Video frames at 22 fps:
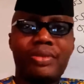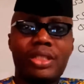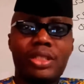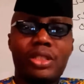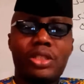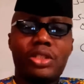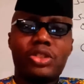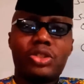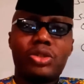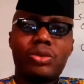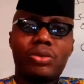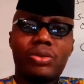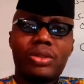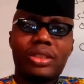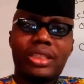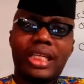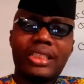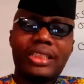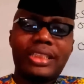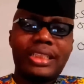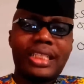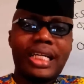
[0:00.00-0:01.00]
So that
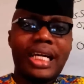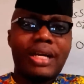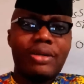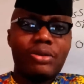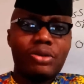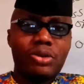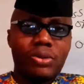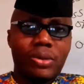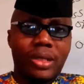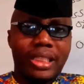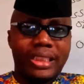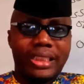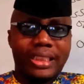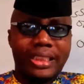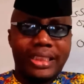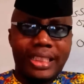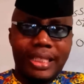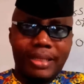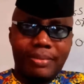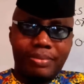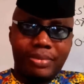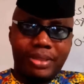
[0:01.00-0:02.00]
is how to
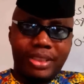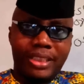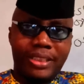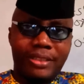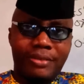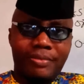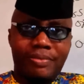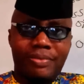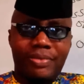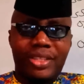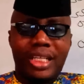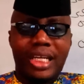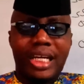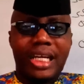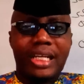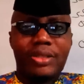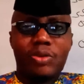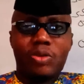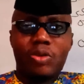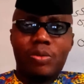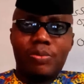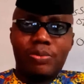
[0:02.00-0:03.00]
attempt an
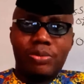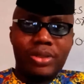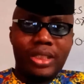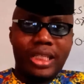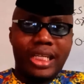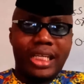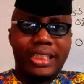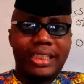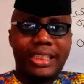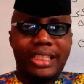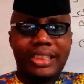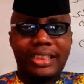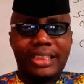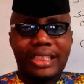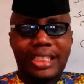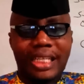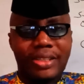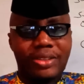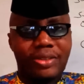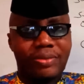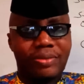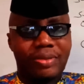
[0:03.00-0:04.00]
open-ended
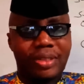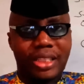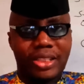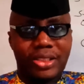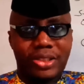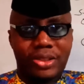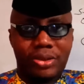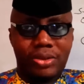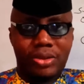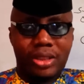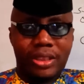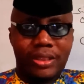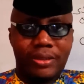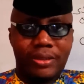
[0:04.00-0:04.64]
kind of case study.